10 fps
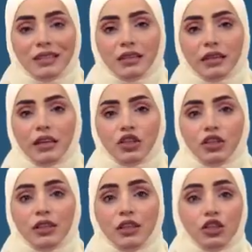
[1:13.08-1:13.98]

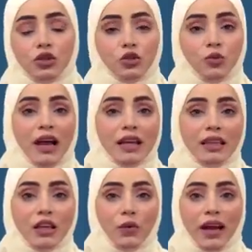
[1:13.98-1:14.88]
escalation is to drag
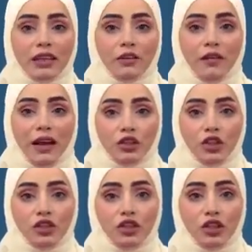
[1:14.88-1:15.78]
the Iraqi
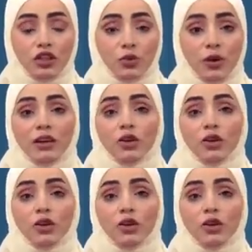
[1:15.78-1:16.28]
factions into